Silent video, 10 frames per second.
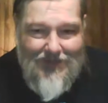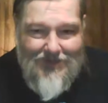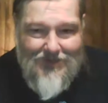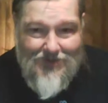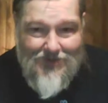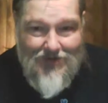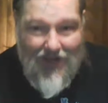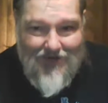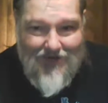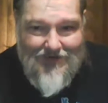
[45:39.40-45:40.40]
2
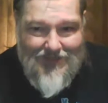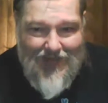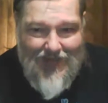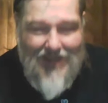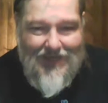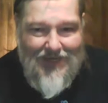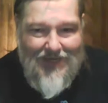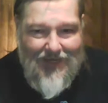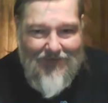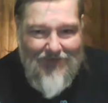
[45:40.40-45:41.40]
Connors and a
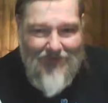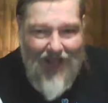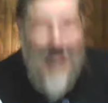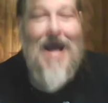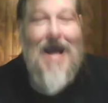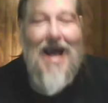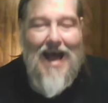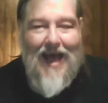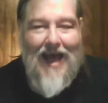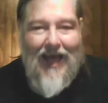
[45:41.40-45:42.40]
King.
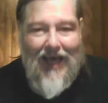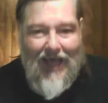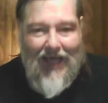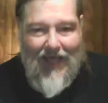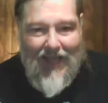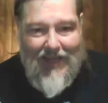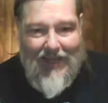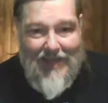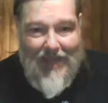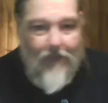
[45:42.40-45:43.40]

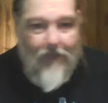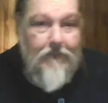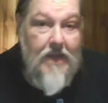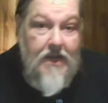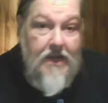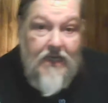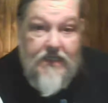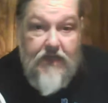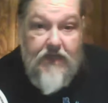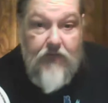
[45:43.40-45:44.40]
Yeah.
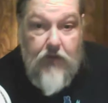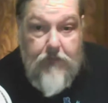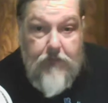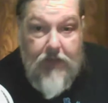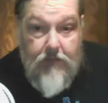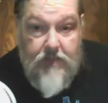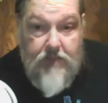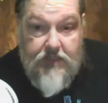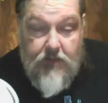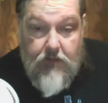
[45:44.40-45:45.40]
7:30 p.m.
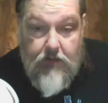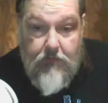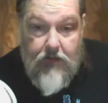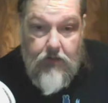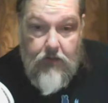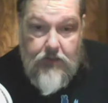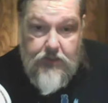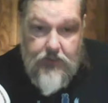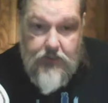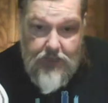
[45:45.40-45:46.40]
Minnesota at Maryland.
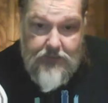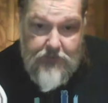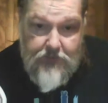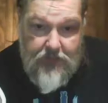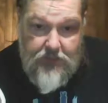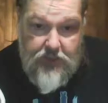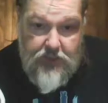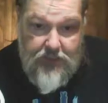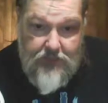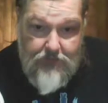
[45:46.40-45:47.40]
ESPN's
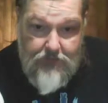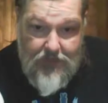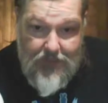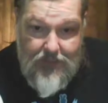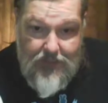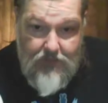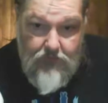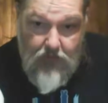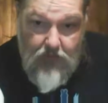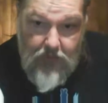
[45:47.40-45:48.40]
Jason Benetti,
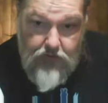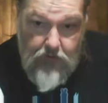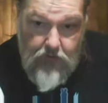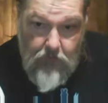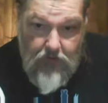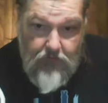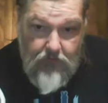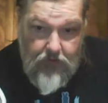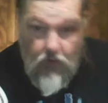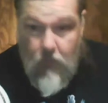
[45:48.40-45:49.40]
Andre Ware,
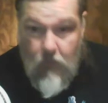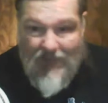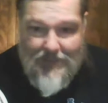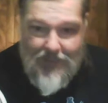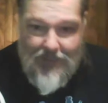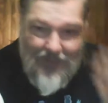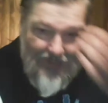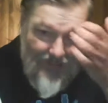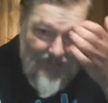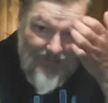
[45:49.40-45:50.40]
and Quint
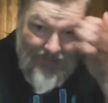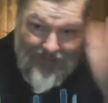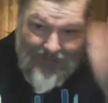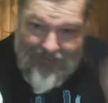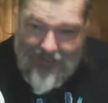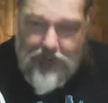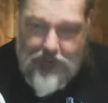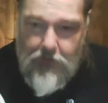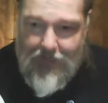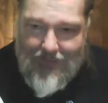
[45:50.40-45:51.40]

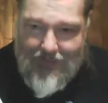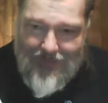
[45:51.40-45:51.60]
Kesernick.